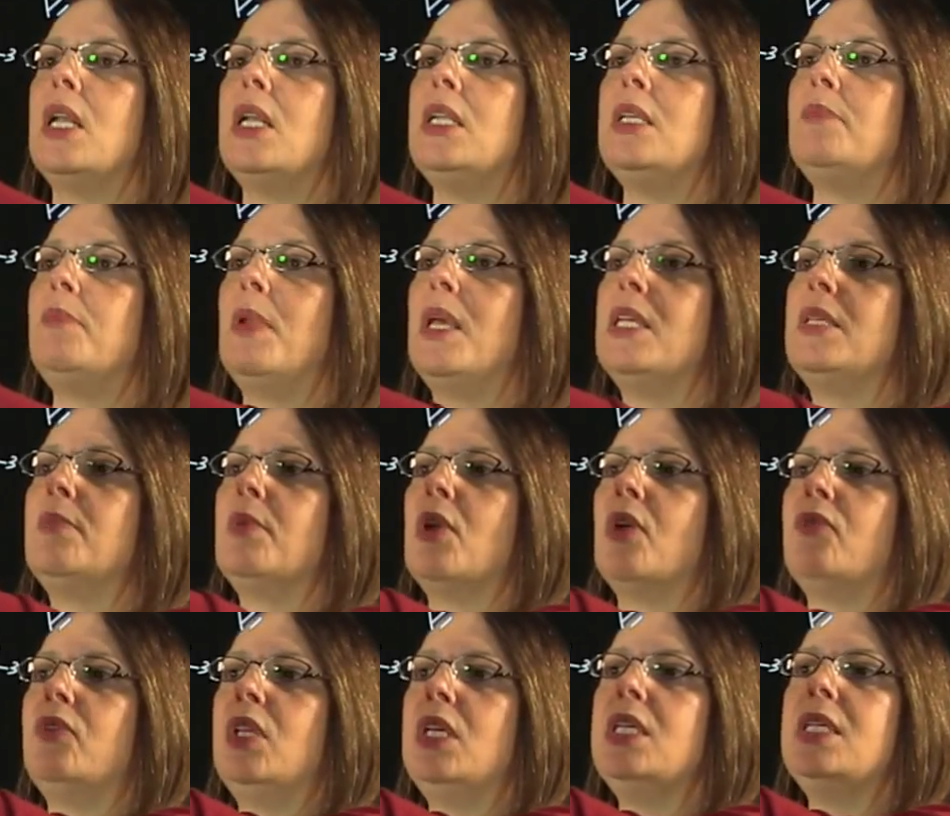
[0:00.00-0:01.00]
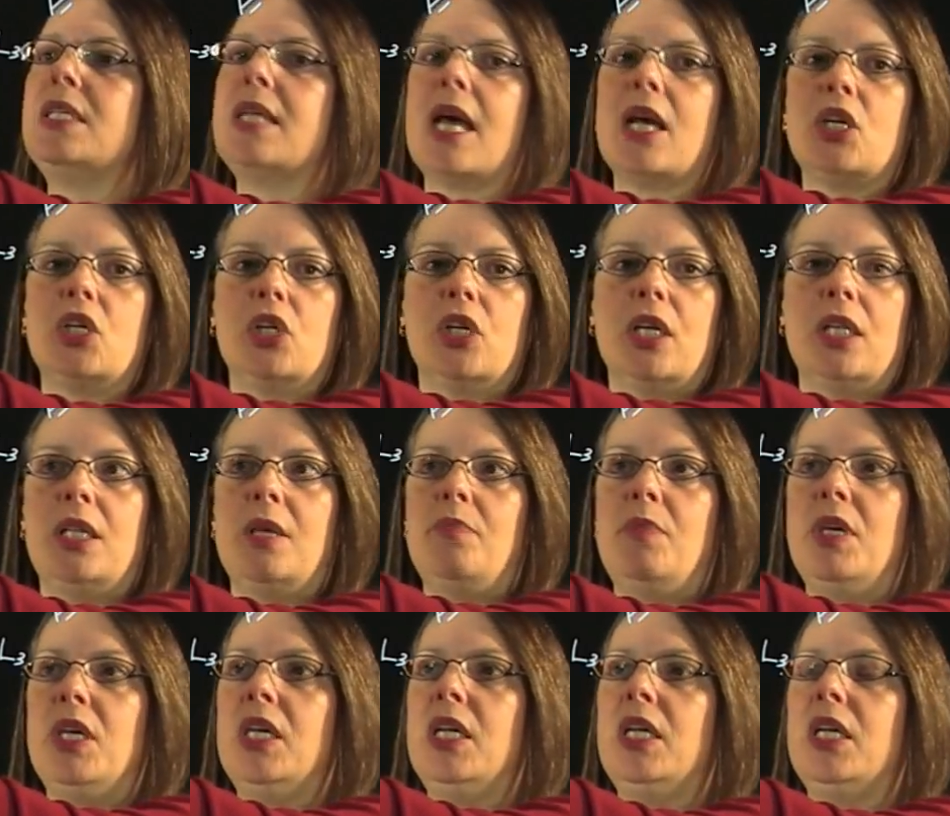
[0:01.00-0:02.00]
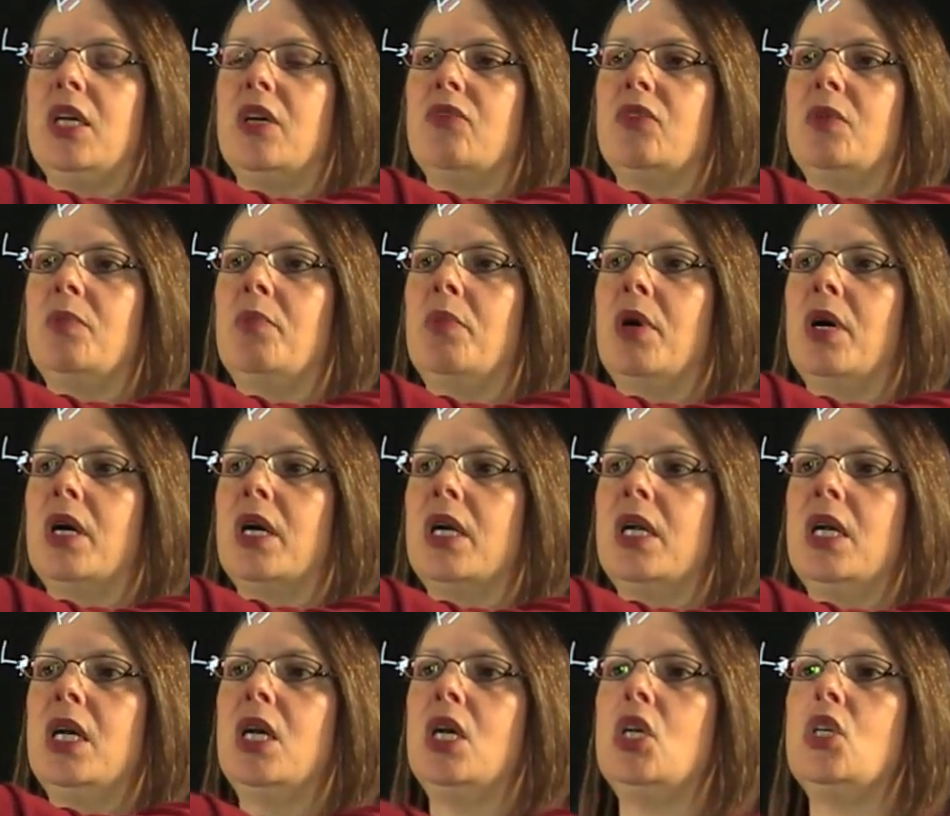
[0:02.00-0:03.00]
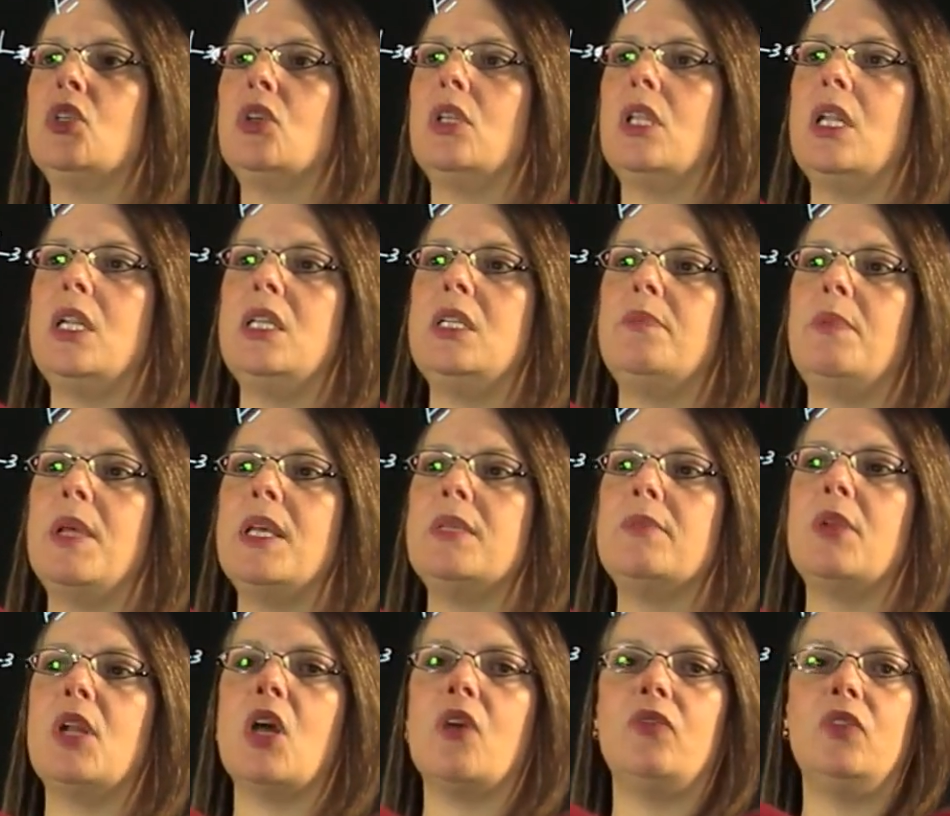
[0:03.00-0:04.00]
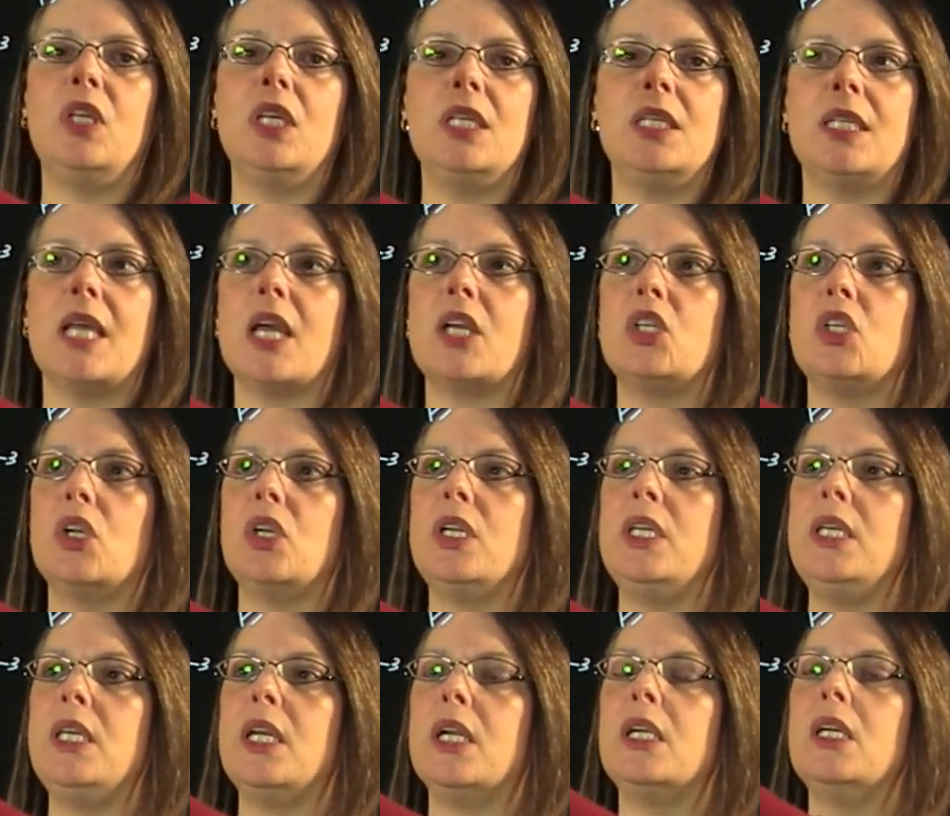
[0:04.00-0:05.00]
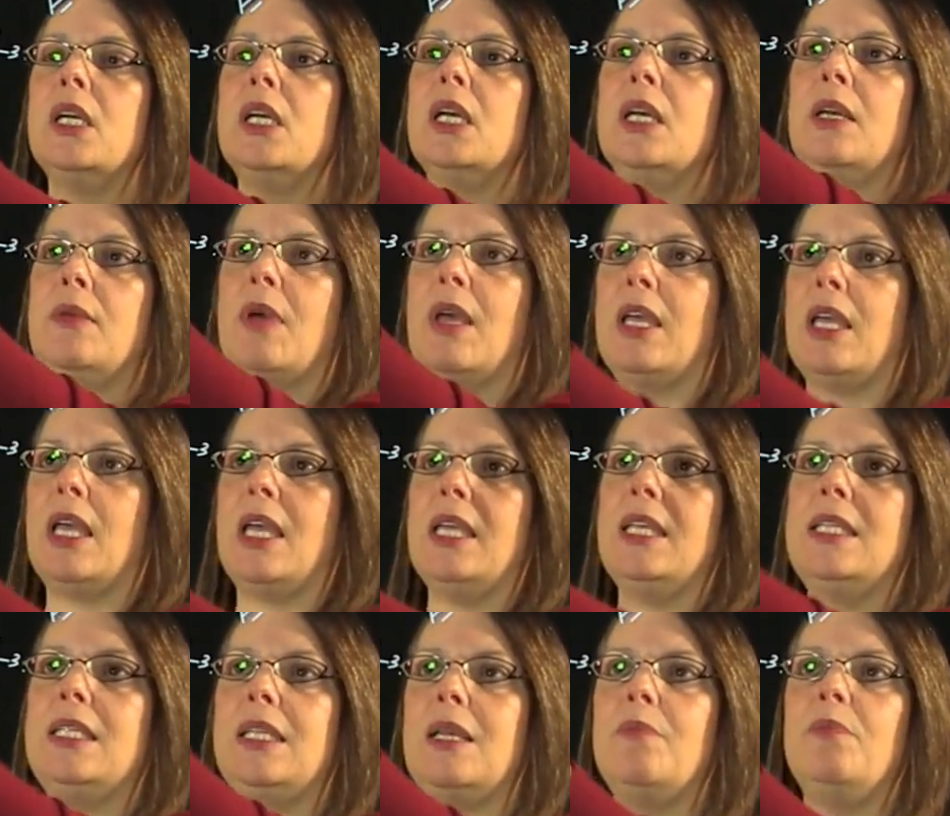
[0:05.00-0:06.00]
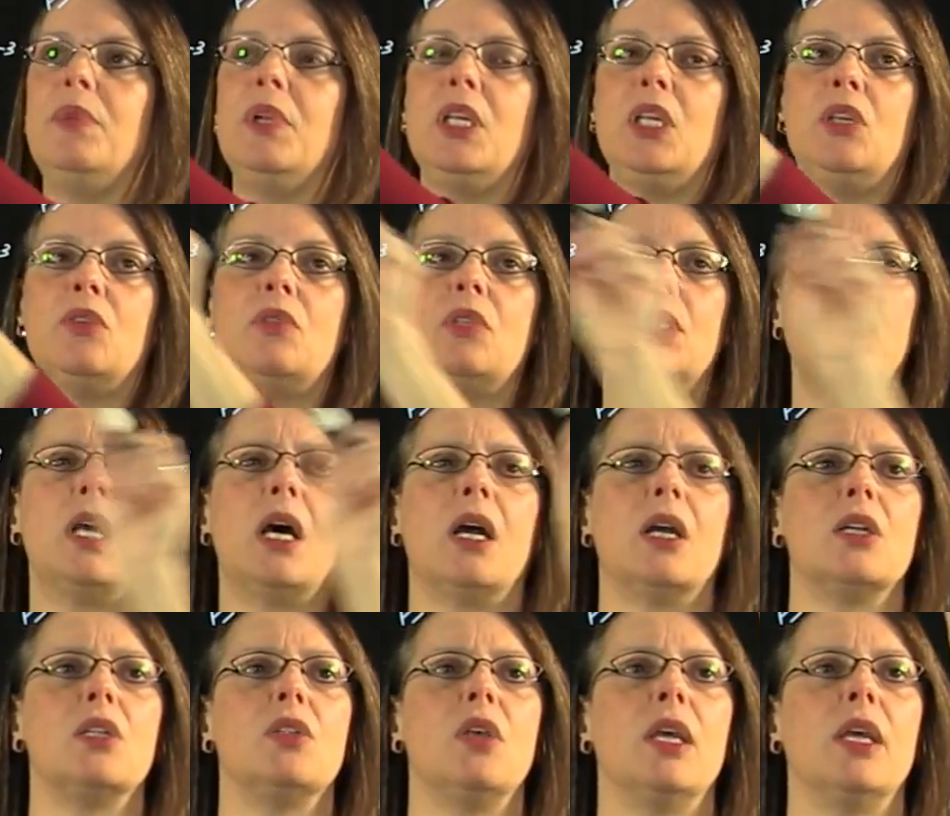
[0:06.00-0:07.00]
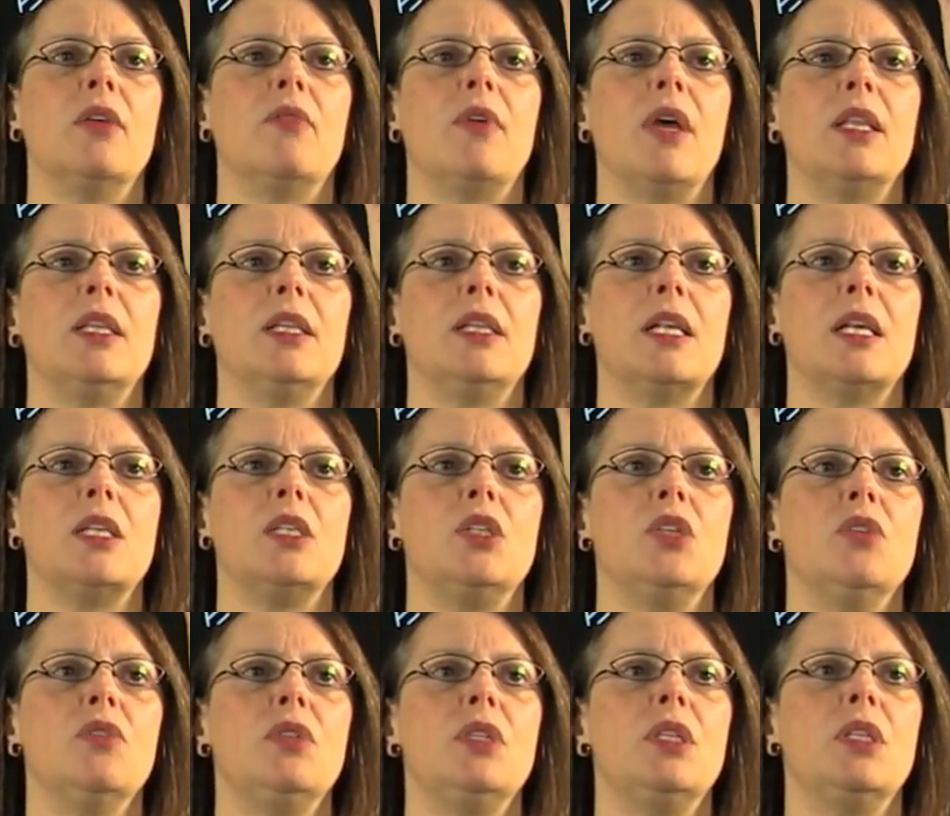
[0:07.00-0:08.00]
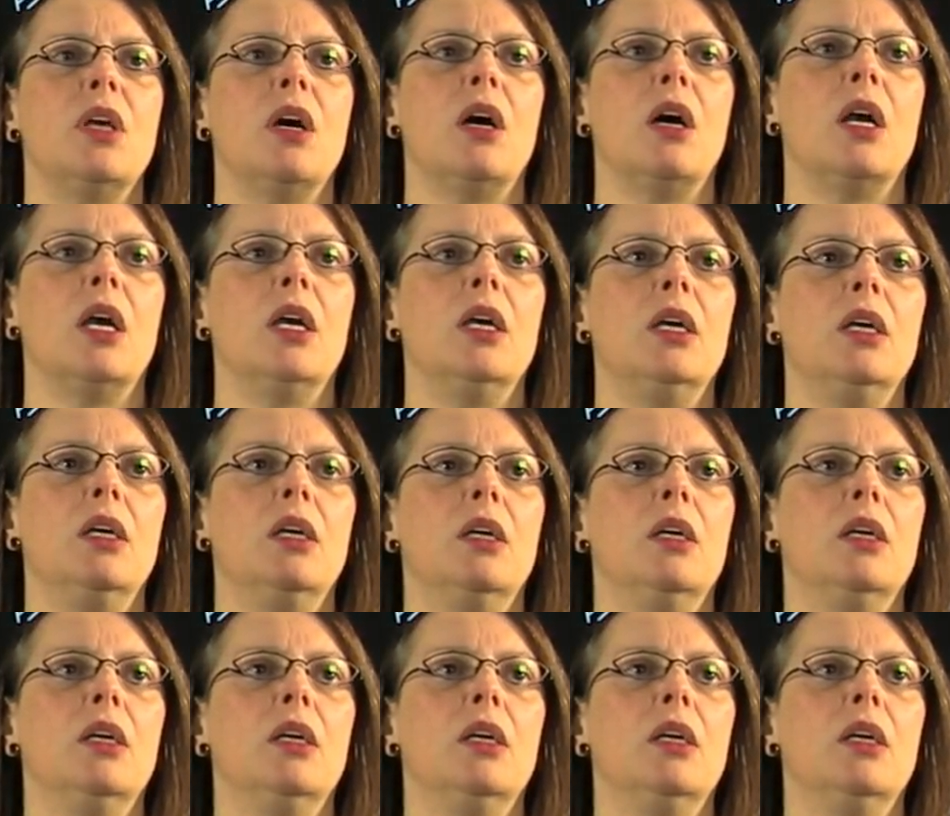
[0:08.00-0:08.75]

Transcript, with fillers: the displacement of this section at the beginning of the bar. So the displacement of this section here is simply u star. So I can write it as u star